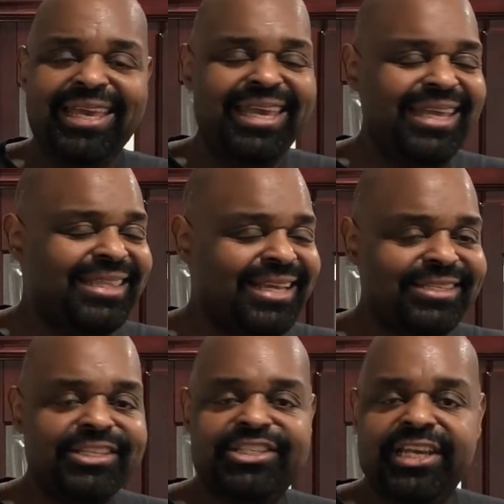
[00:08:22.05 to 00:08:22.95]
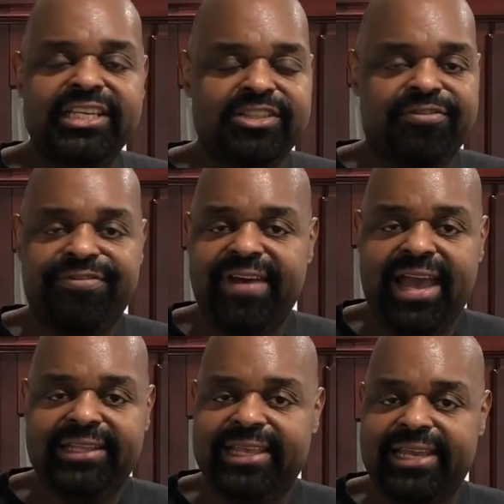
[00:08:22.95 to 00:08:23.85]
it doesn't change the
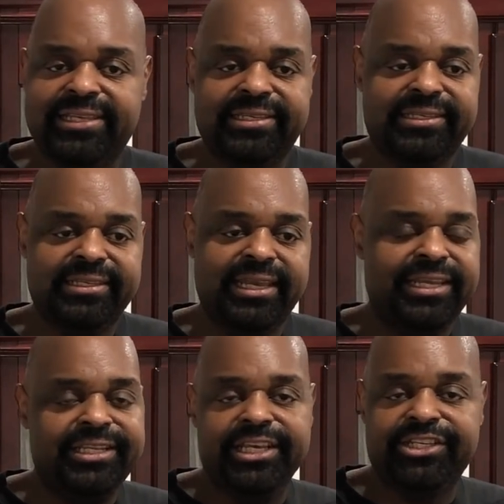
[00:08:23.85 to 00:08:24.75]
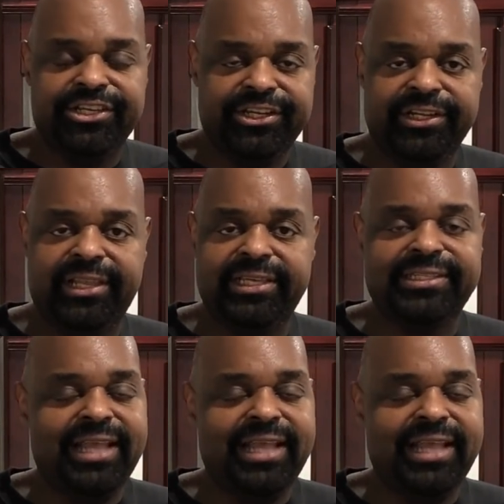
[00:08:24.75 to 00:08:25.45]
fact that it's an addiction nonetheless.